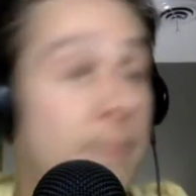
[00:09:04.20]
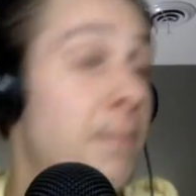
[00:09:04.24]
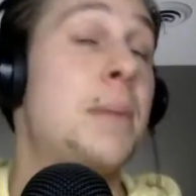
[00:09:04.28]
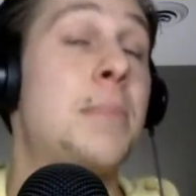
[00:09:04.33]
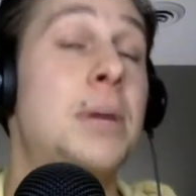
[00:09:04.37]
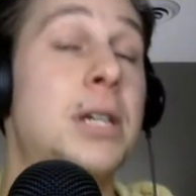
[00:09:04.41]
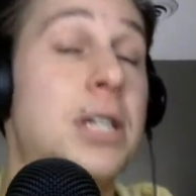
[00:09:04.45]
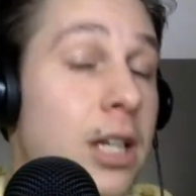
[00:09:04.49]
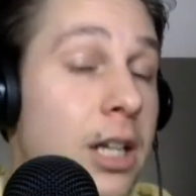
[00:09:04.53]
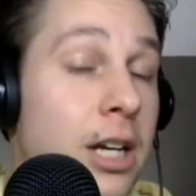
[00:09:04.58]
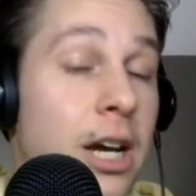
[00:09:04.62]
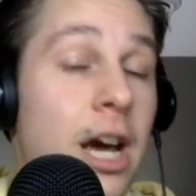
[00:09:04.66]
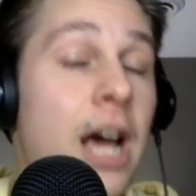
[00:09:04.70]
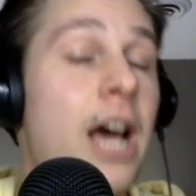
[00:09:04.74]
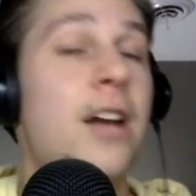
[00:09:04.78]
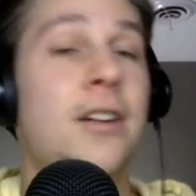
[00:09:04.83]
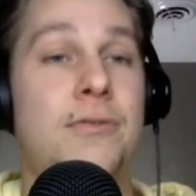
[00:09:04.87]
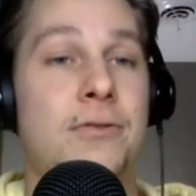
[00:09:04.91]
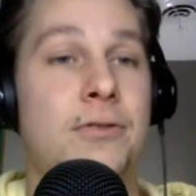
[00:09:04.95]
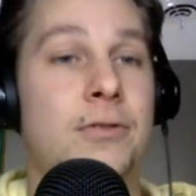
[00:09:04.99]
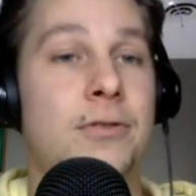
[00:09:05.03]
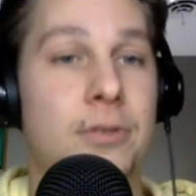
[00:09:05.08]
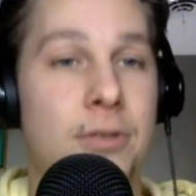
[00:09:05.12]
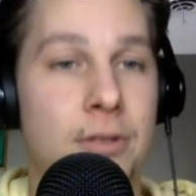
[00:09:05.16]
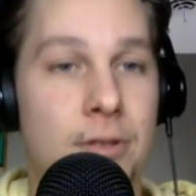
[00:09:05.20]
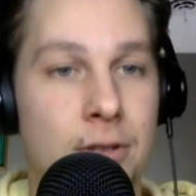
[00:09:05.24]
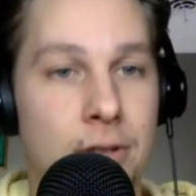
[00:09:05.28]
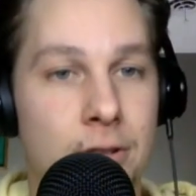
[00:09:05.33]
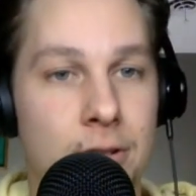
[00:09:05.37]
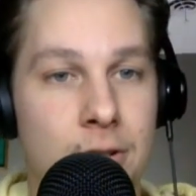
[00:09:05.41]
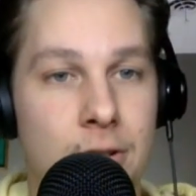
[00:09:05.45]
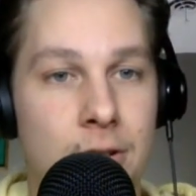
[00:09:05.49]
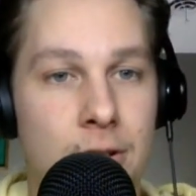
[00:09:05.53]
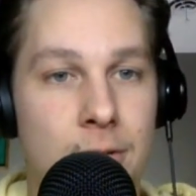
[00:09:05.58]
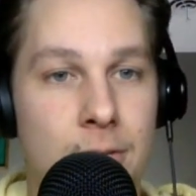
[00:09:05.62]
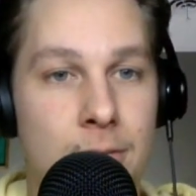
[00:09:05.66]
may be getting ahead of
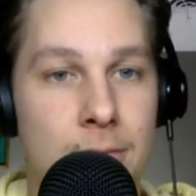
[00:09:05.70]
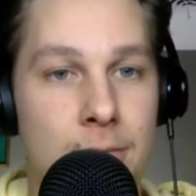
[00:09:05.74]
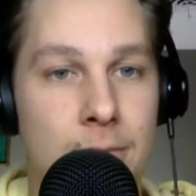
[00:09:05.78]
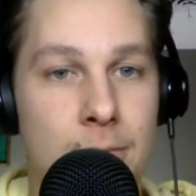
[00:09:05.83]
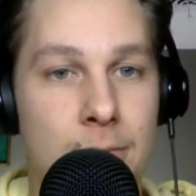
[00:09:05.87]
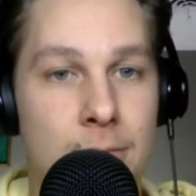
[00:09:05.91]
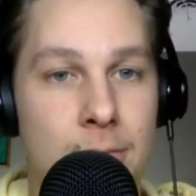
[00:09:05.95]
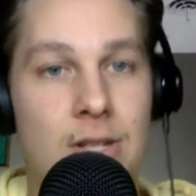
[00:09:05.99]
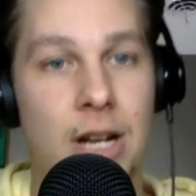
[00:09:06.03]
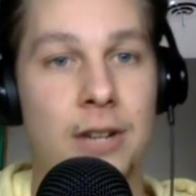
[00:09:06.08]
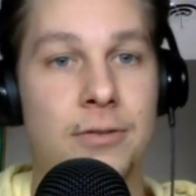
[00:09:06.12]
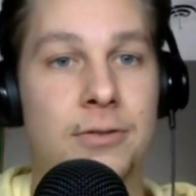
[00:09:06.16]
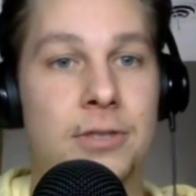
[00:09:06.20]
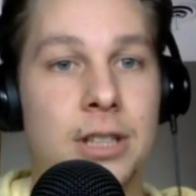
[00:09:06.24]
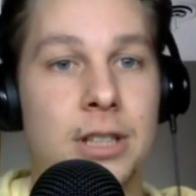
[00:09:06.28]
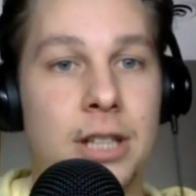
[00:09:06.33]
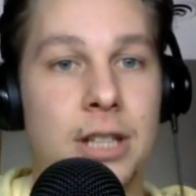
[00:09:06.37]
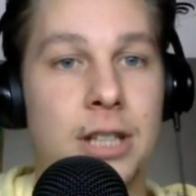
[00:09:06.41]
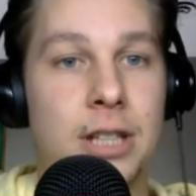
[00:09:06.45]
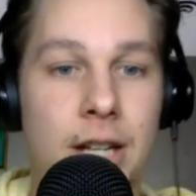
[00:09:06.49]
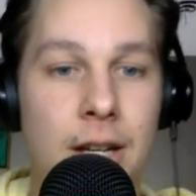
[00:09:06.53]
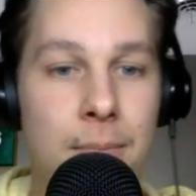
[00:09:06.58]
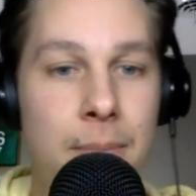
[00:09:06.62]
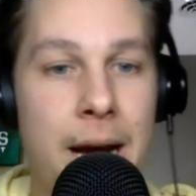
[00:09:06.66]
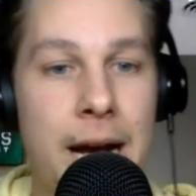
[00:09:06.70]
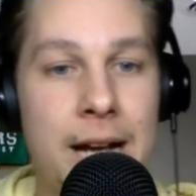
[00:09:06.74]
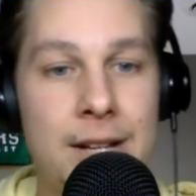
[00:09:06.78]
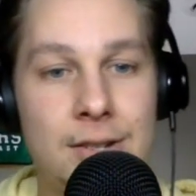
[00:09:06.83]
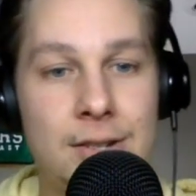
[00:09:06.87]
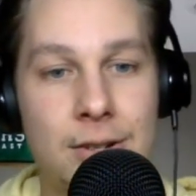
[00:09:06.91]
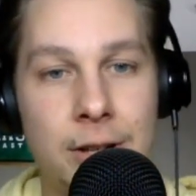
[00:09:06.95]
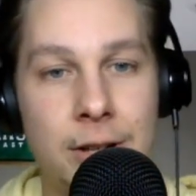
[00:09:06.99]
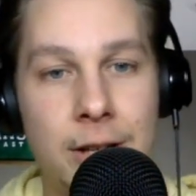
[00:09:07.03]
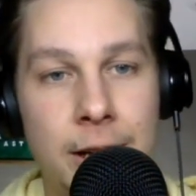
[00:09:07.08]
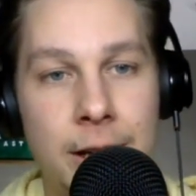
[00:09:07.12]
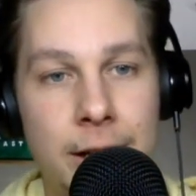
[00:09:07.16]
myself. You got to get
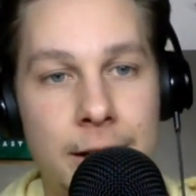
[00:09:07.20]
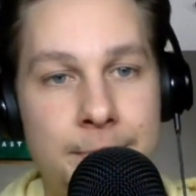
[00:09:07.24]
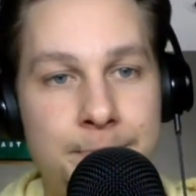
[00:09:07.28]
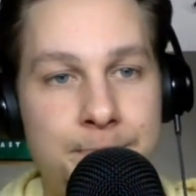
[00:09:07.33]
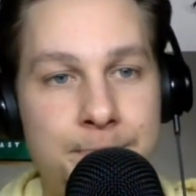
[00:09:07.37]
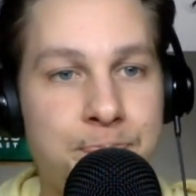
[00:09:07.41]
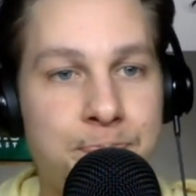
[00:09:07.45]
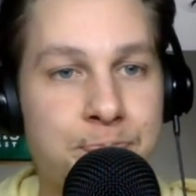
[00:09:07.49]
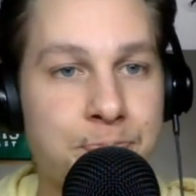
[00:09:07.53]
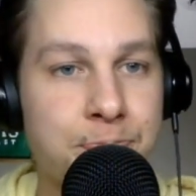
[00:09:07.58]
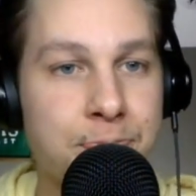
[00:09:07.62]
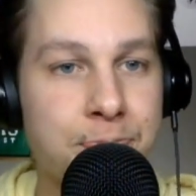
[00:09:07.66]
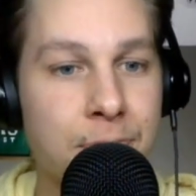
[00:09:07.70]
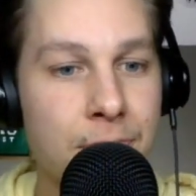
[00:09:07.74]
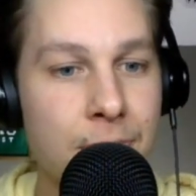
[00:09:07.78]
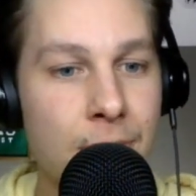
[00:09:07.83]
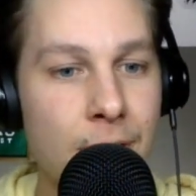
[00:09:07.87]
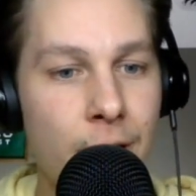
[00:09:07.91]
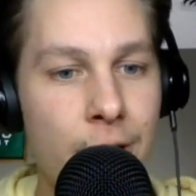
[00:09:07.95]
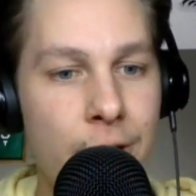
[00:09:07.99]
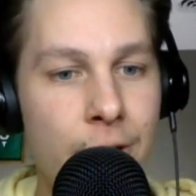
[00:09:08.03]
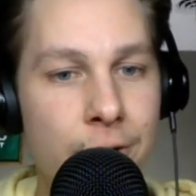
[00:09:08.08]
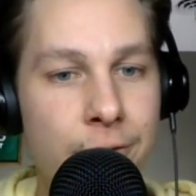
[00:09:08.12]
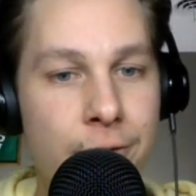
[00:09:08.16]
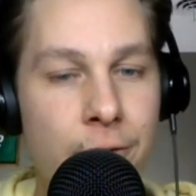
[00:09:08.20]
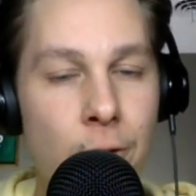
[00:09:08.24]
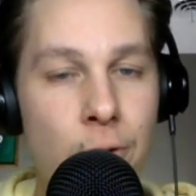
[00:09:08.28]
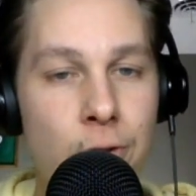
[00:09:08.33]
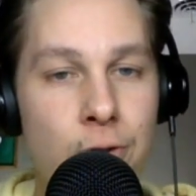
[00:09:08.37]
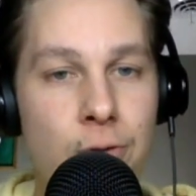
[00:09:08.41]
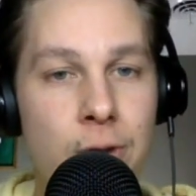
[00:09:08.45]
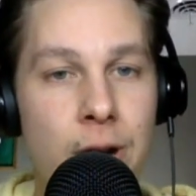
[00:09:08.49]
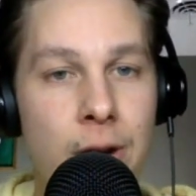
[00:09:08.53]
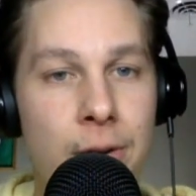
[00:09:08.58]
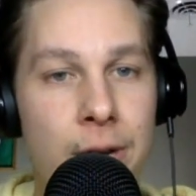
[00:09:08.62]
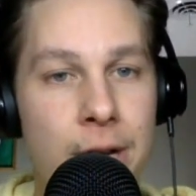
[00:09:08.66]
past the
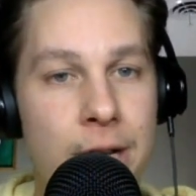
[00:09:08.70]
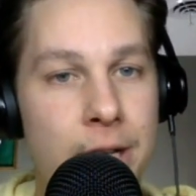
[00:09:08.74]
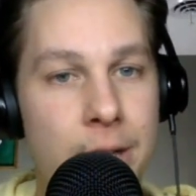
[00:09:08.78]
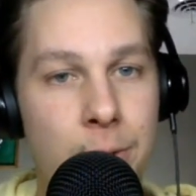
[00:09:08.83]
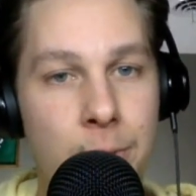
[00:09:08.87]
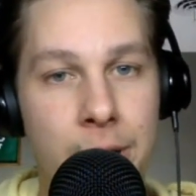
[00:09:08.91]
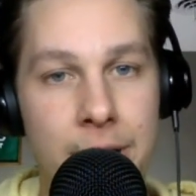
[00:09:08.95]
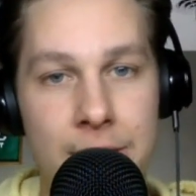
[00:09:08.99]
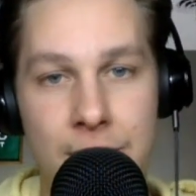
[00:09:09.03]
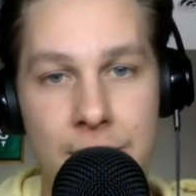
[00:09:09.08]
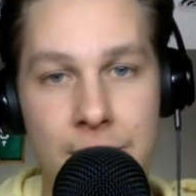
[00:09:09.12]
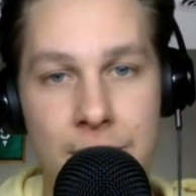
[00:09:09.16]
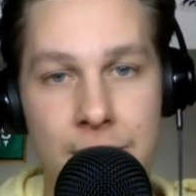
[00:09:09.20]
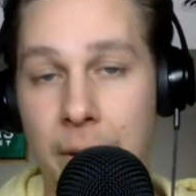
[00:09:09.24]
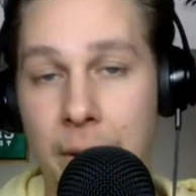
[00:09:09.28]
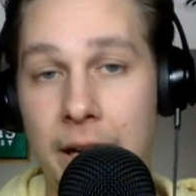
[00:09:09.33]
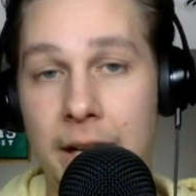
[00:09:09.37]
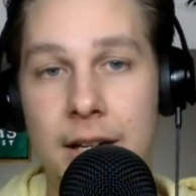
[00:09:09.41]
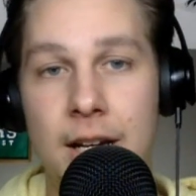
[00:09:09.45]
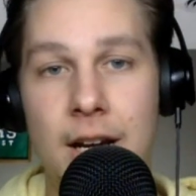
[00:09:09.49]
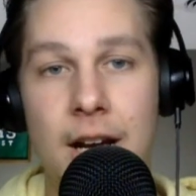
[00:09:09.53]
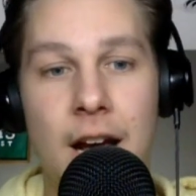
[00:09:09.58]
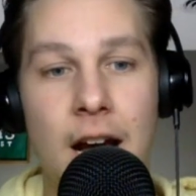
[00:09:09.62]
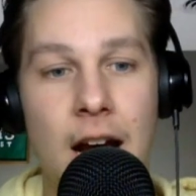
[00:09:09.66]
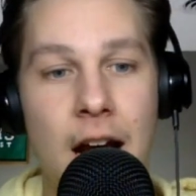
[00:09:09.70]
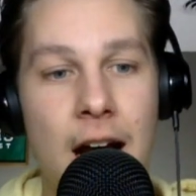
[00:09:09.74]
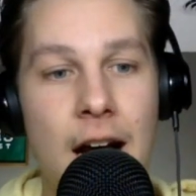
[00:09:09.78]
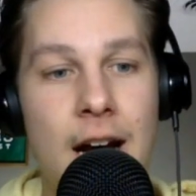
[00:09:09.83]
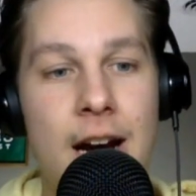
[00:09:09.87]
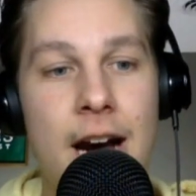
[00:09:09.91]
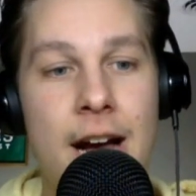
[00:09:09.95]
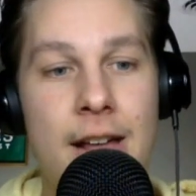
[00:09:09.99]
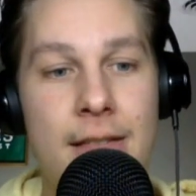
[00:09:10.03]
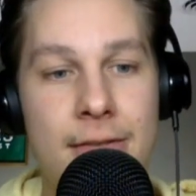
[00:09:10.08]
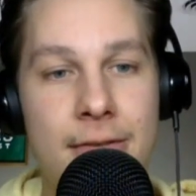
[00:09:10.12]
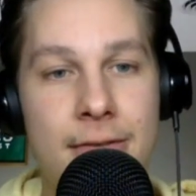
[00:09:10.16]
first round anyways. But
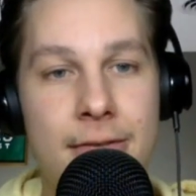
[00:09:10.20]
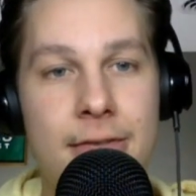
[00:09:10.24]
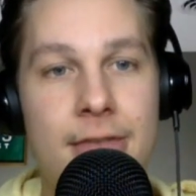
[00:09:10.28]
I